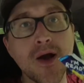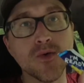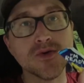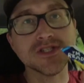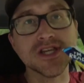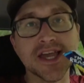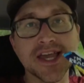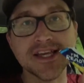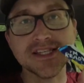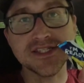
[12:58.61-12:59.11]
which
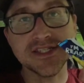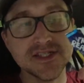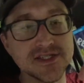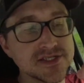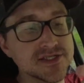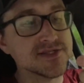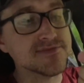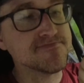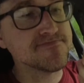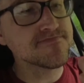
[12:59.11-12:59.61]
I guess
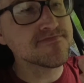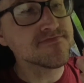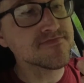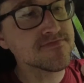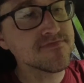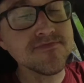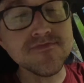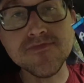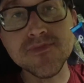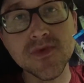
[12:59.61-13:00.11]
is
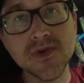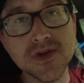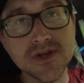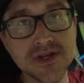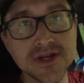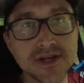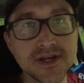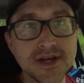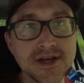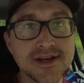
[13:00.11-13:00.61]

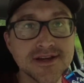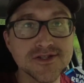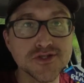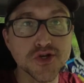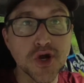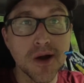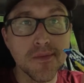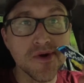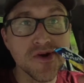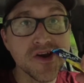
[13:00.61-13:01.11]

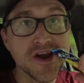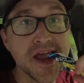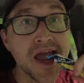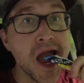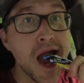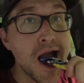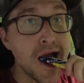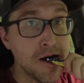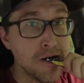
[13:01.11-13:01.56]
strawberry.